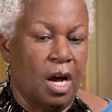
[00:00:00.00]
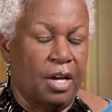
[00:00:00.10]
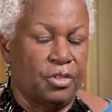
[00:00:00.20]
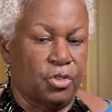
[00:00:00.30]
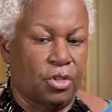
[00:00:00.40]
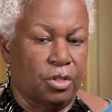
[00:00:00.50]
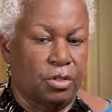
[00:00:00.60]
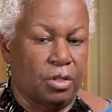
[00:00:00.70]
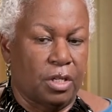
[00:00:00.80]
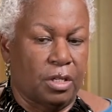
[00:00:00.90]
I started.
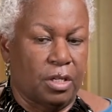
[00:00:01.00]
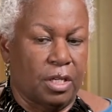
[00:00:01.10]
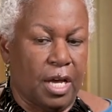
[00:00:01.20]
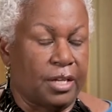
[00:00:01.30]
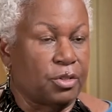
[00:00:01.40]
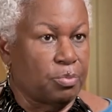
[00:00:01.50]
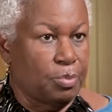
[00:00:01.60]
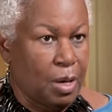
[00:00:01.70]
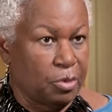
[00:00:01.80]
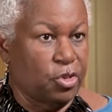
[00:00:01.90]
I had to
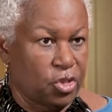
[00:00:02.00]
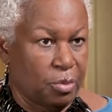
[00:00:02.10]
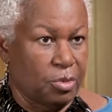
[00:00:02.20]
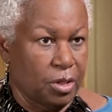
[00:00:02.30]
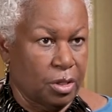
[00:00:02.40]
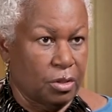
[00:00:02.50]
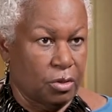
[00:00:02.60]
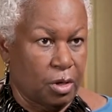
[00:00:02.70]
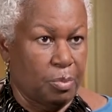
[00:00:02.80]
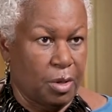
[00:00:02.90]
publish something,
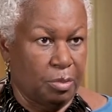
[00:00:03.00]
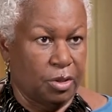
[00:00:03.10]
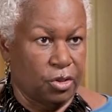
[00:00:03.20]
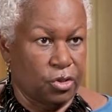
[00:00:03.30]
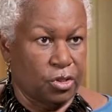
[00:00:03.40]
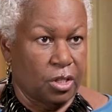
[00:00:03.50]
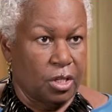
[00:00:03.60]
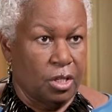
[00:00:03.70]
so I published